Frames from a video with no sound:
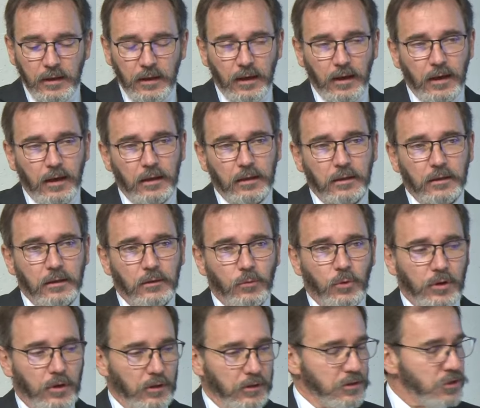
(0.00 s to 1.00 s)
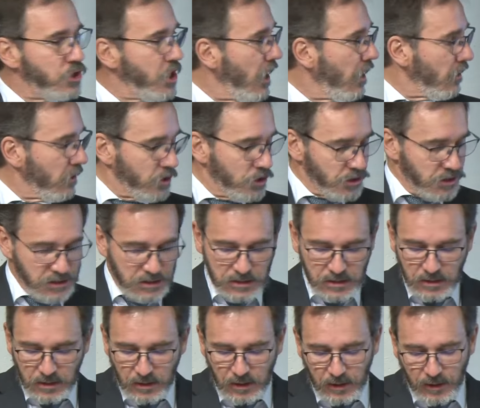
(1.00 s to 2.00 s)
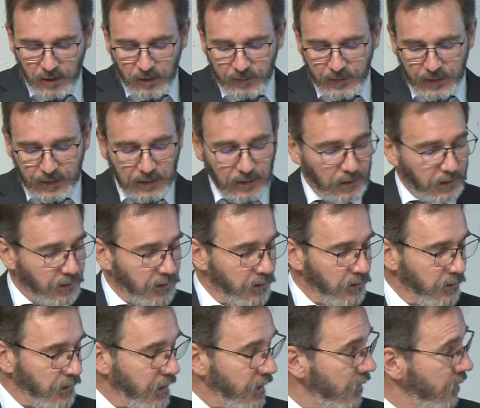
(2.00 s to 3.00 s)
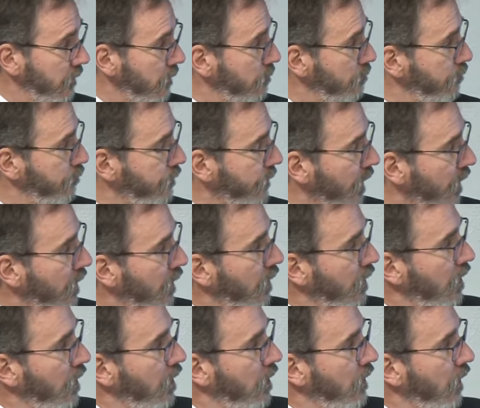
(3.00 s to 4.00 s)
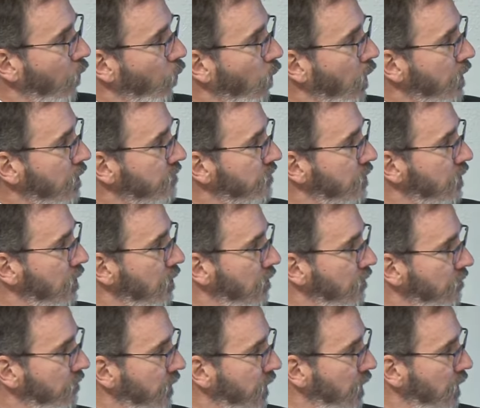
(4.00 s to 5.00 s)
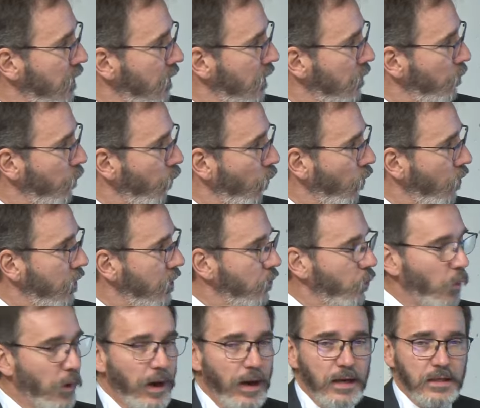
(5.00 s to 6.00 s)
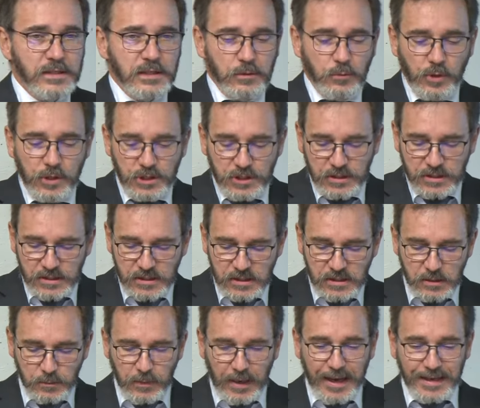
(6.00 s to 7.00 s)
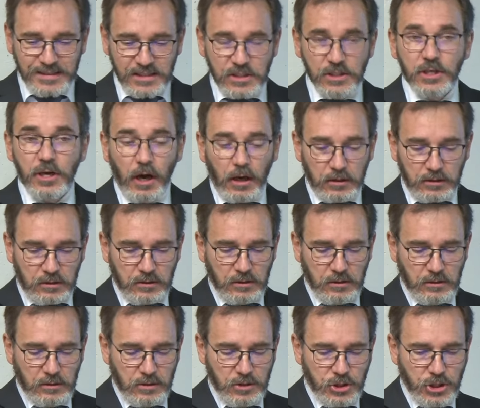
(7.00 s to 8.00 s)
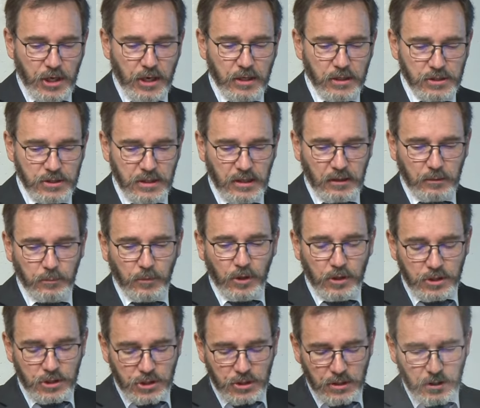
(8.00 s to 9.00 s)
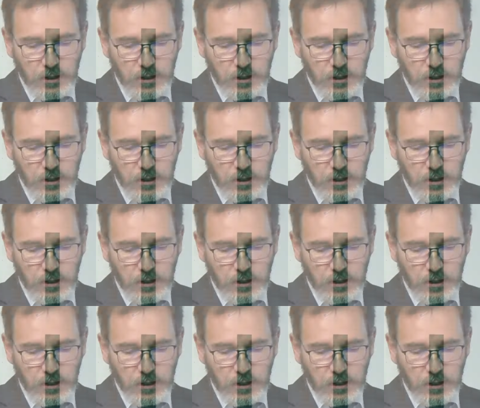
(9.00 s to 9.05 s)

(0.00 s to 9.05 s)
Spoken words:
and what are the challenges that lie ahead. Now, one of the very important ways in which the system has not changed that much